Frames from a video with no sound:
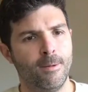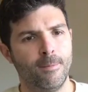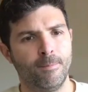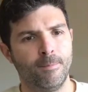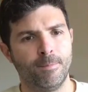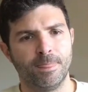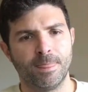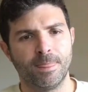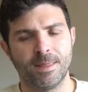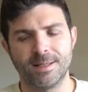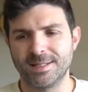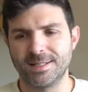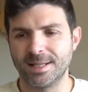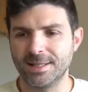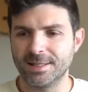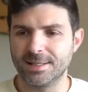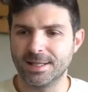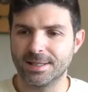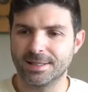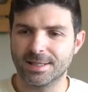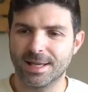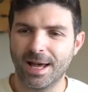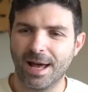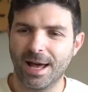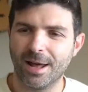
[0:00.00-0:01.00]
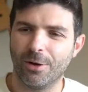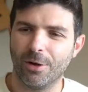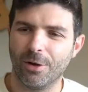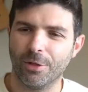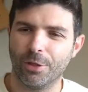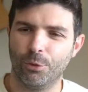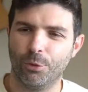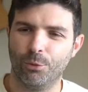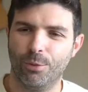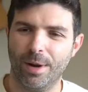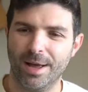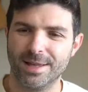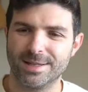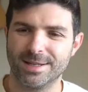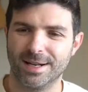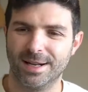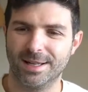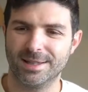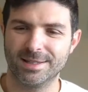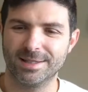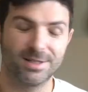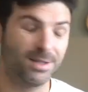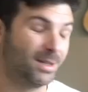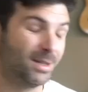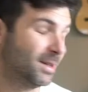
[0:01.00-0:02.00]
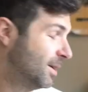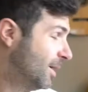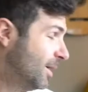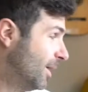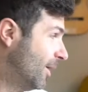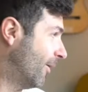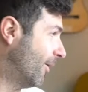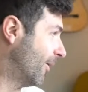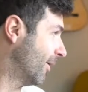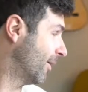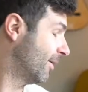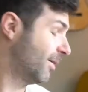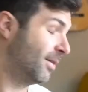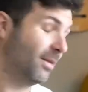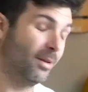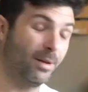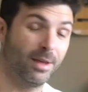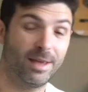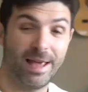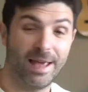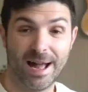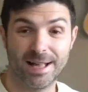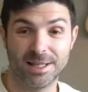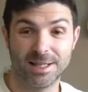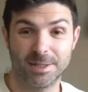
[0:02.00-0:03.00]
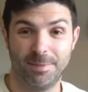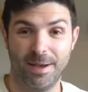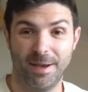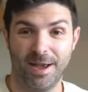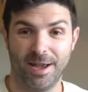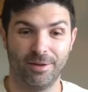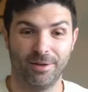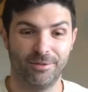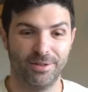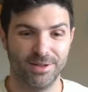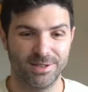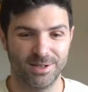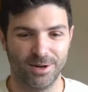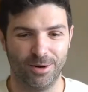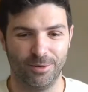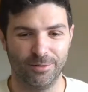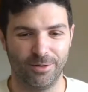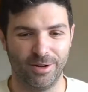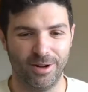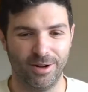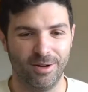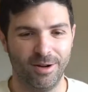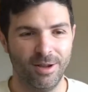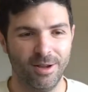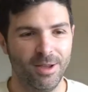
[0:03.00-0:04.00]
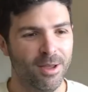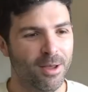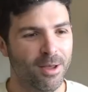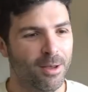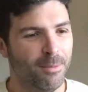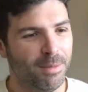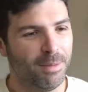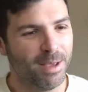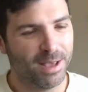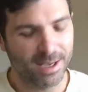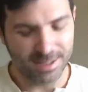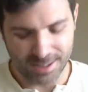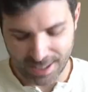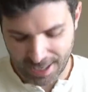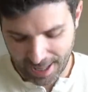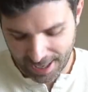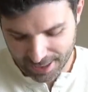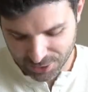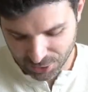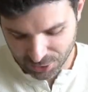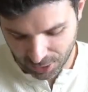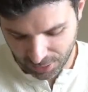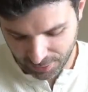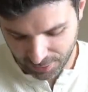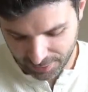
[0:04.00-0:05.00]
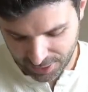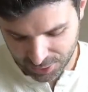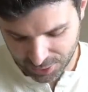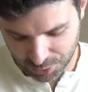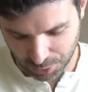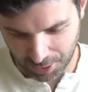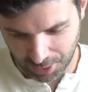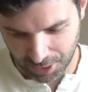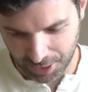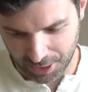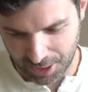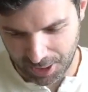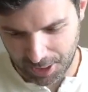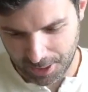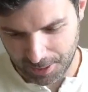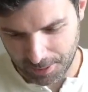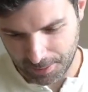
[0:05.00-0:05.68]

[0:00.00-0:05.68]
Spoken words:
since it's got all the resonance, cat's paying a visit over here, because it has all these really